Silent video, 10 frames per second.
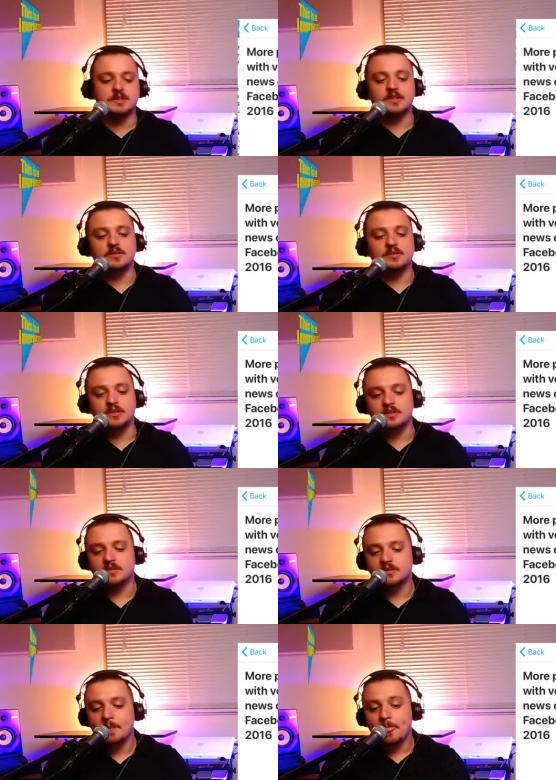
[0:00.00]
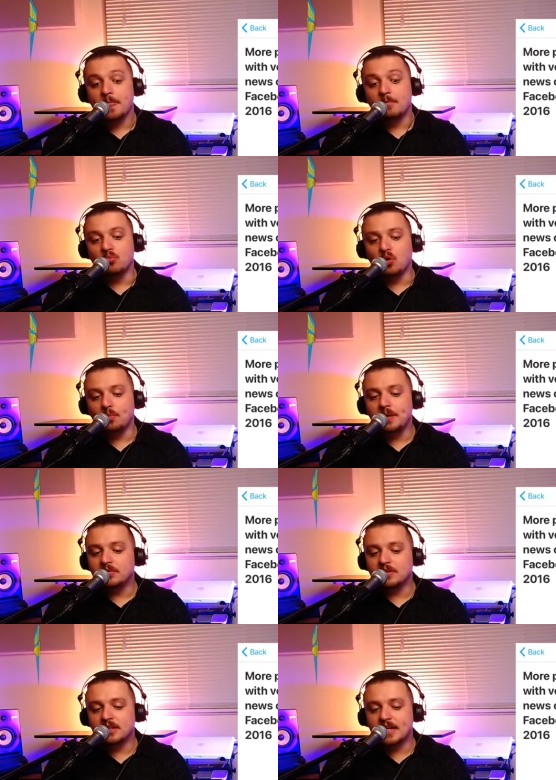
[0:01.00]
Let's see what this. More
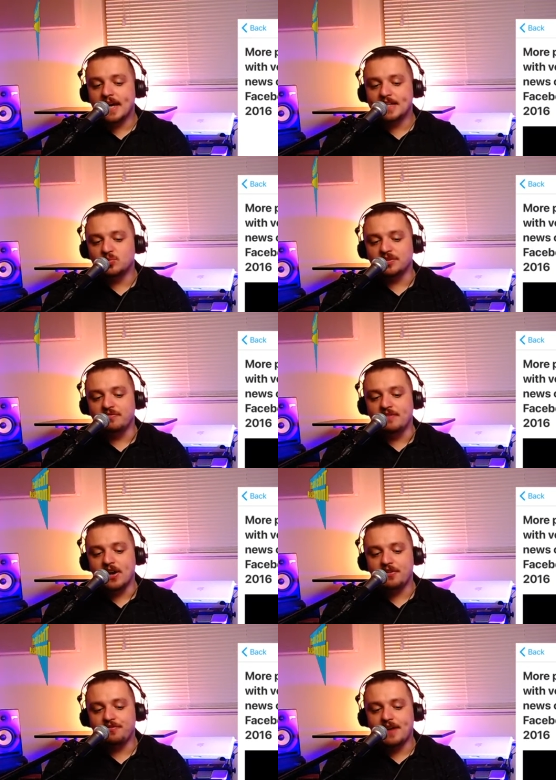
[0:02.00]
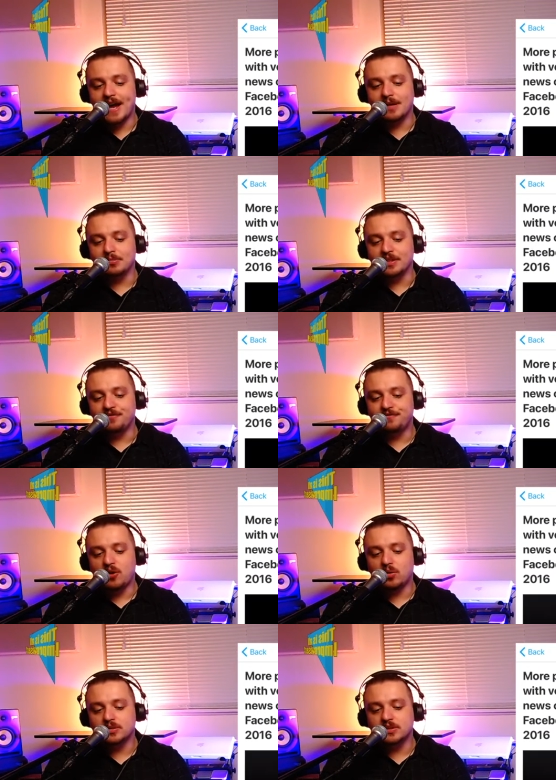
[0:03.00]
people engage with verifiably
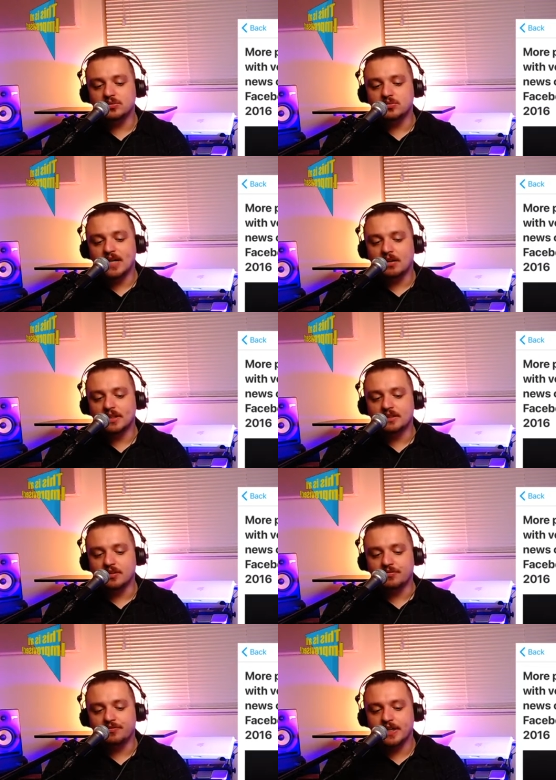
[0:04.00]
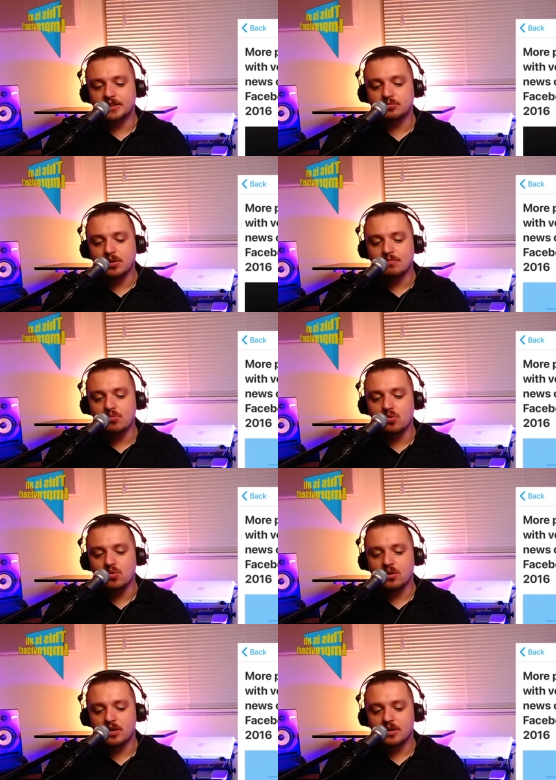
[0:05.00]
false news outlets on Facebook
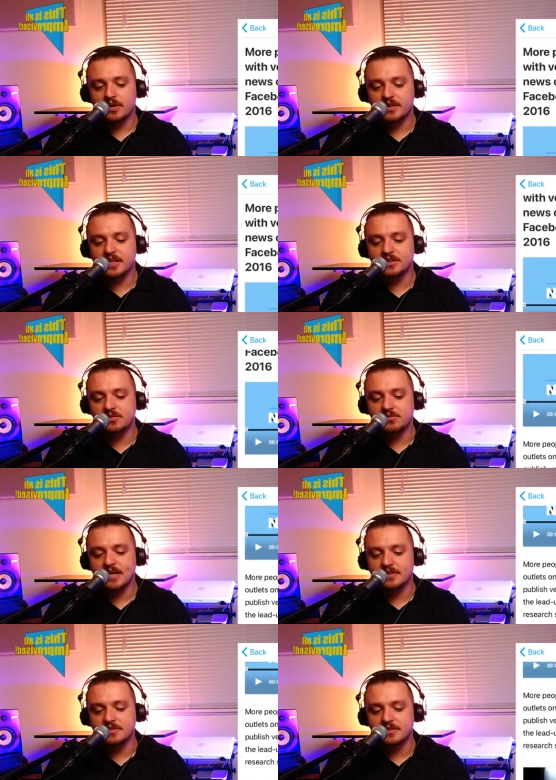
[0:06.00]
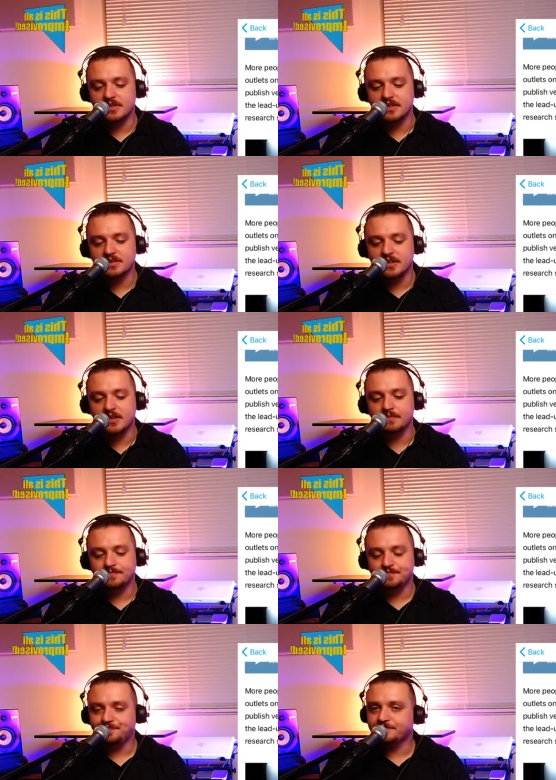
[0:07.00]
more than in 2016.
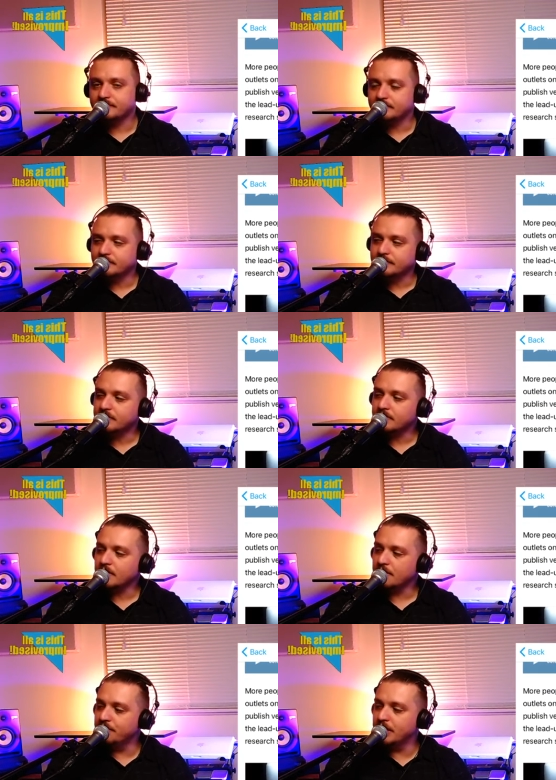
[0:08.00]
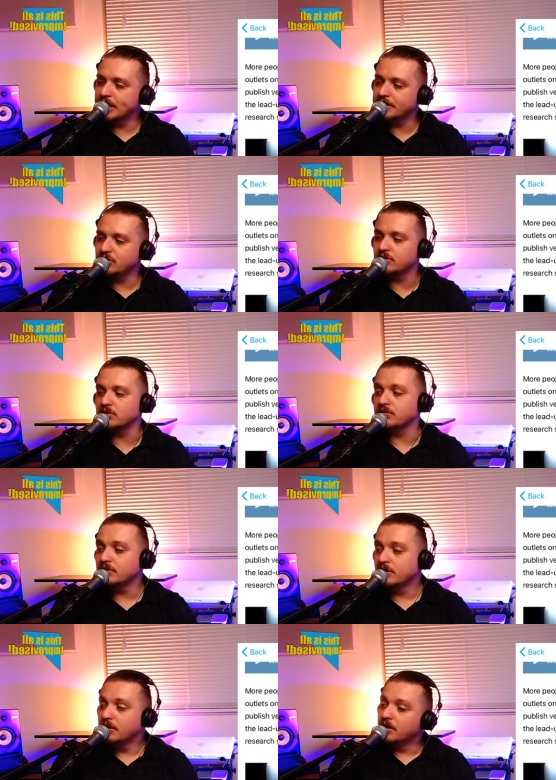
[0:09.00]
Very true.